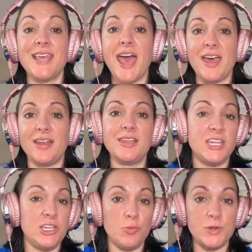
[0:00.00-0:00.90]
Dad,
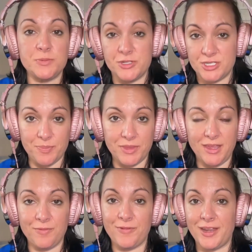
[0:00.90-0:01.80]
can you whisper
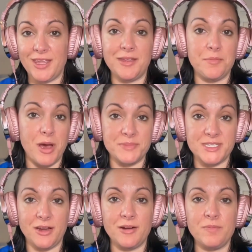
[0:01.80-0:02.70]
something funny in Mom's
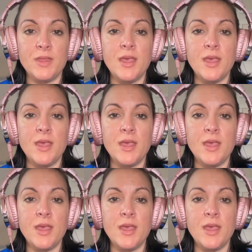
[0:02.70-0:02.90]
ear?